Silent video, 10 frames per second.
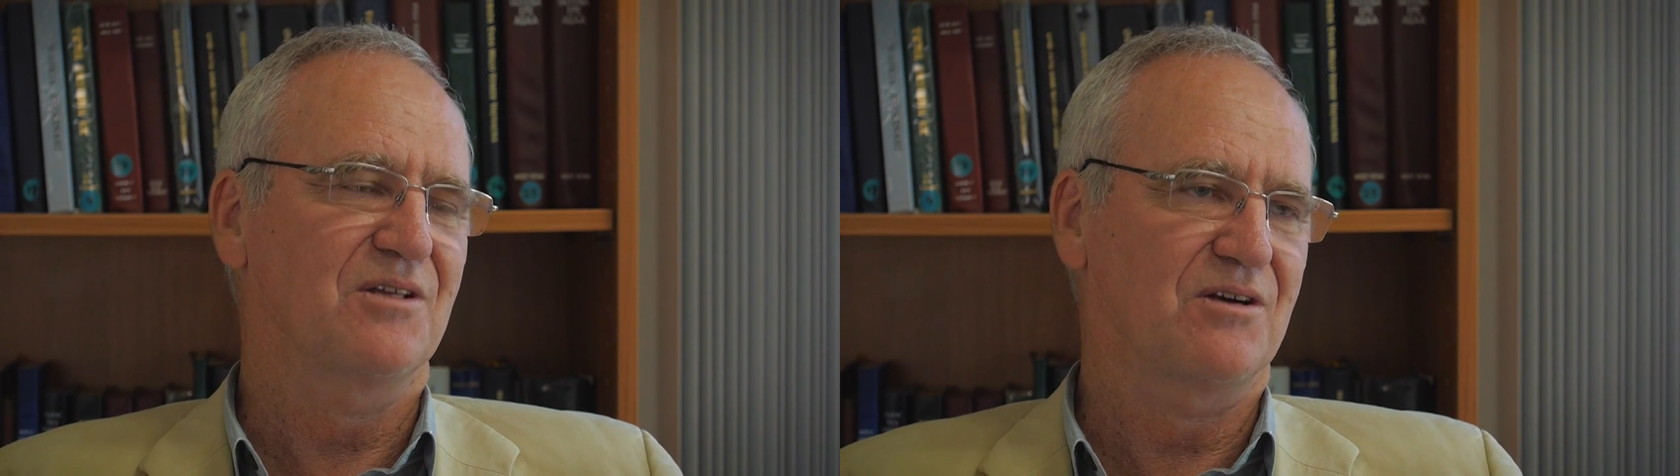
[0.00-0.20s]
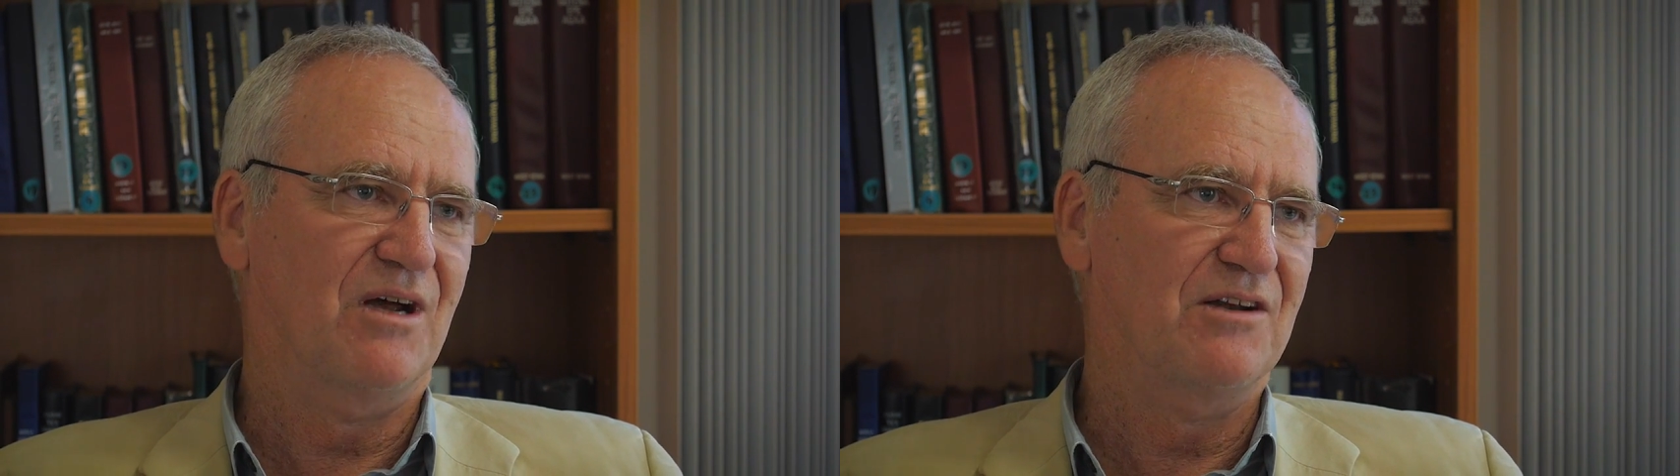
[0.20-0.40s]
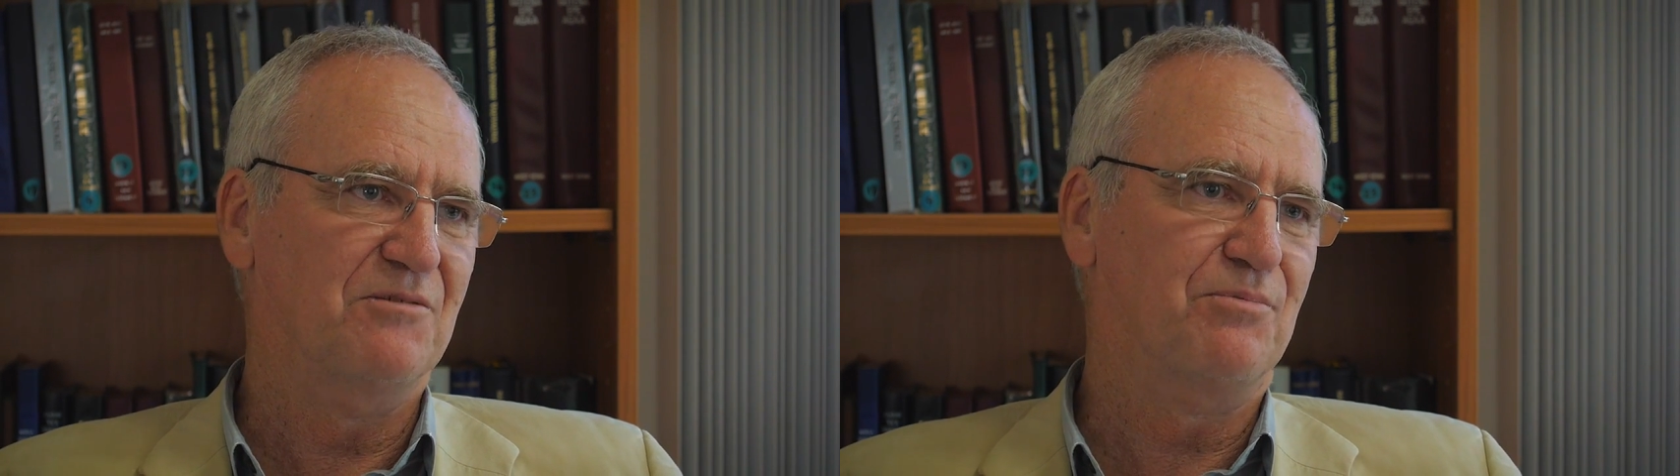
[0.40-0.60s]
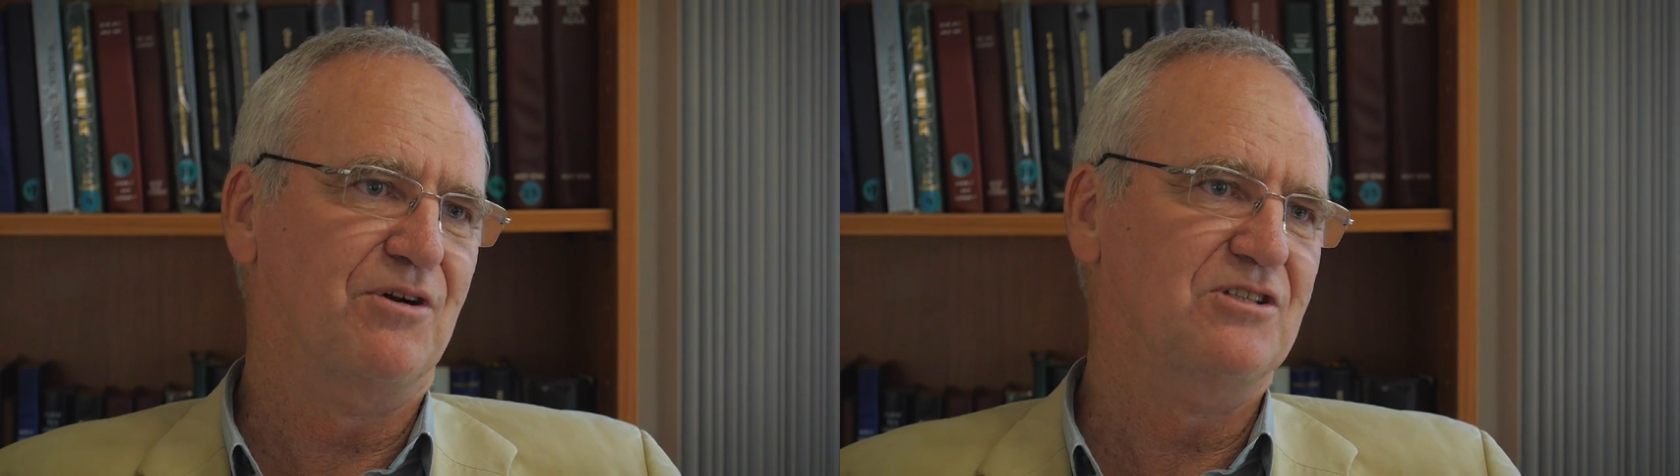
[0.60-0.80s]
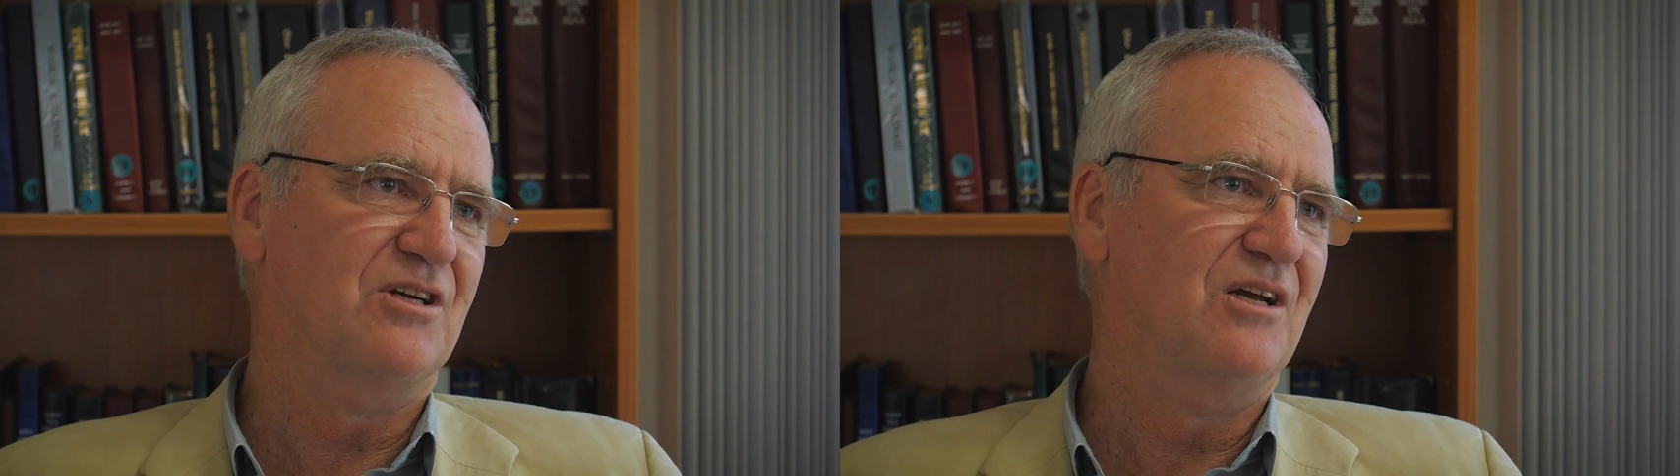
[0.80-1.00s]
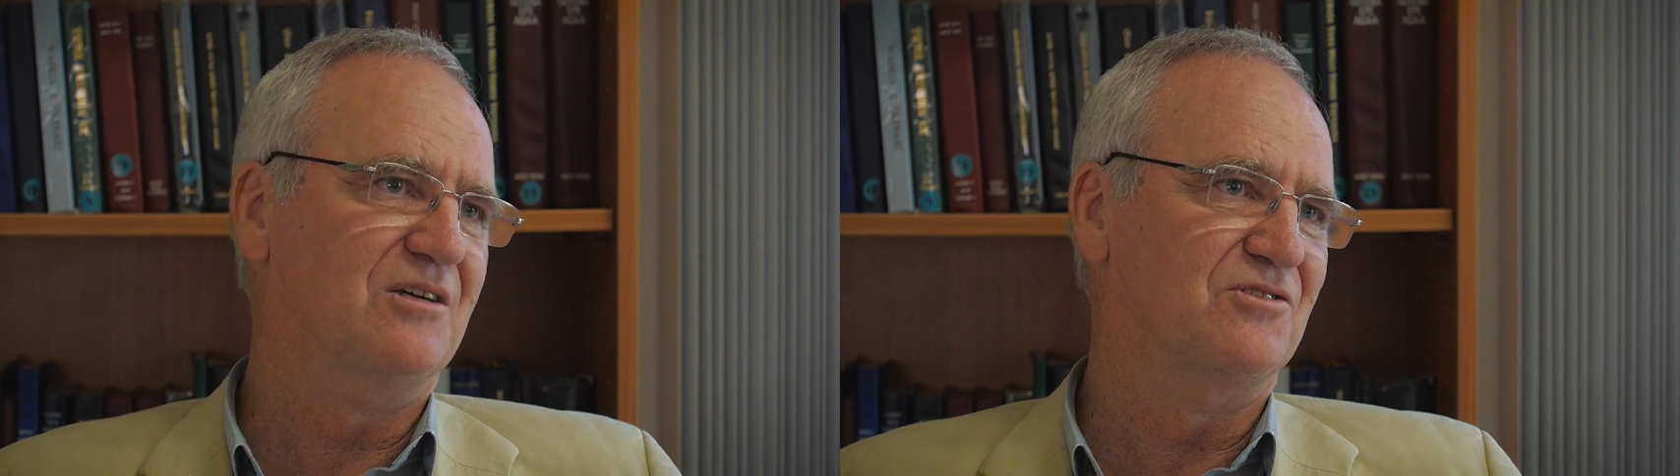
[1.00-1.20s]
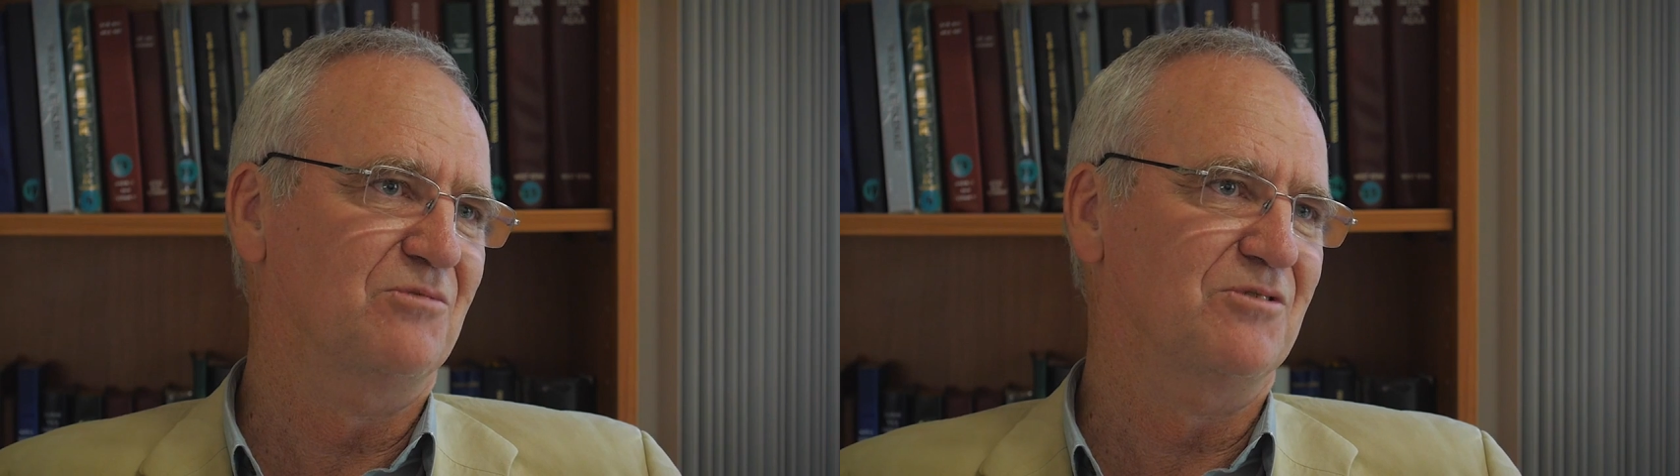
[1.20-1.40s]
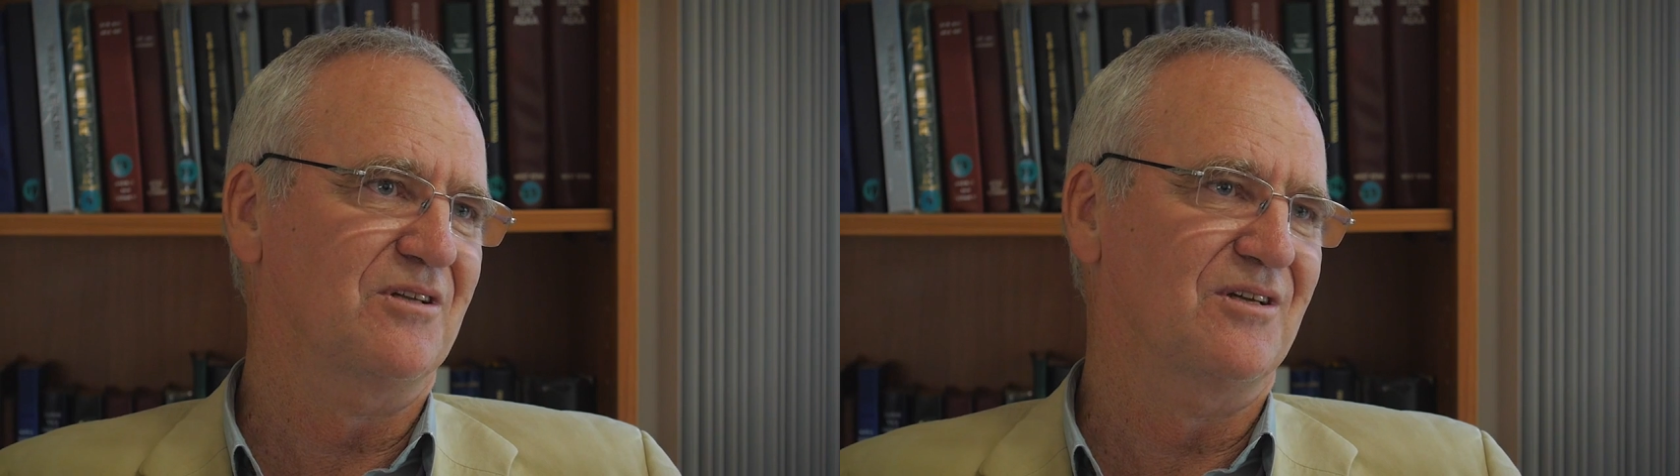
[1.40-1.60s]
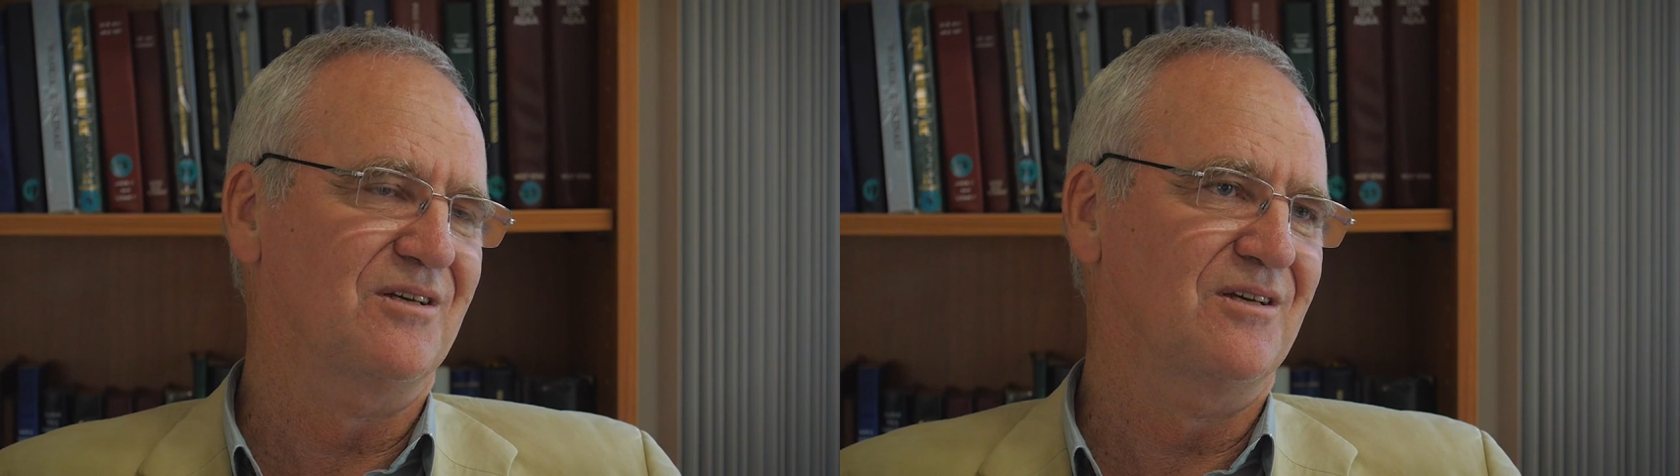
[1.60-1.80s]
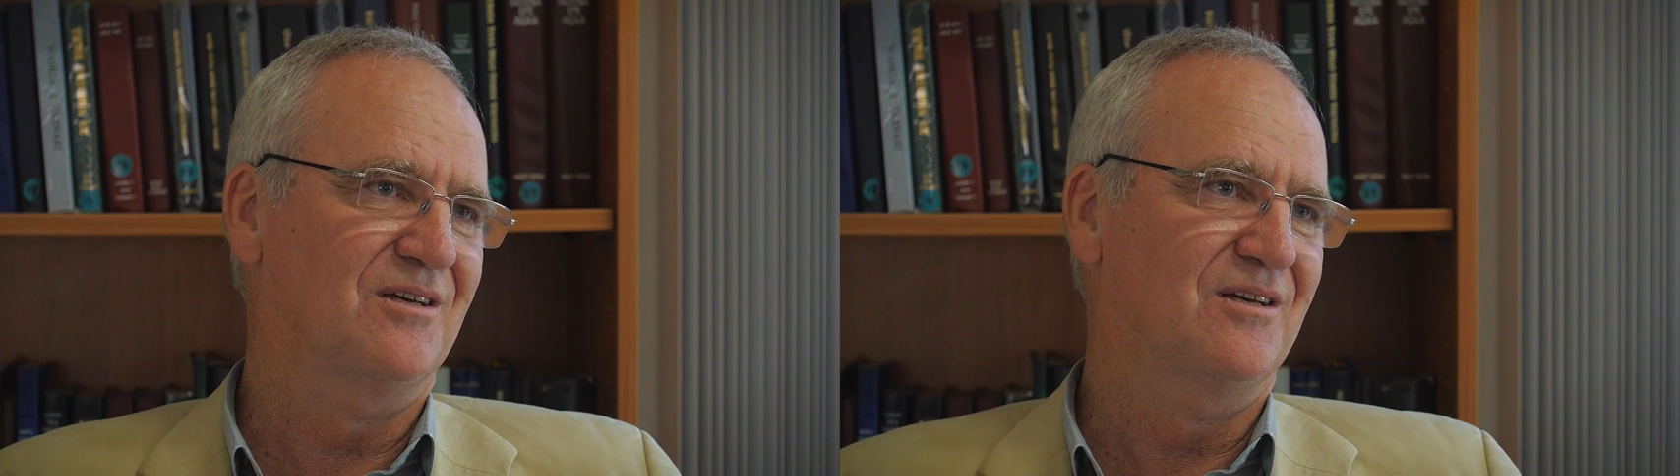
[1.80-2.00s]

that are under pressure economically.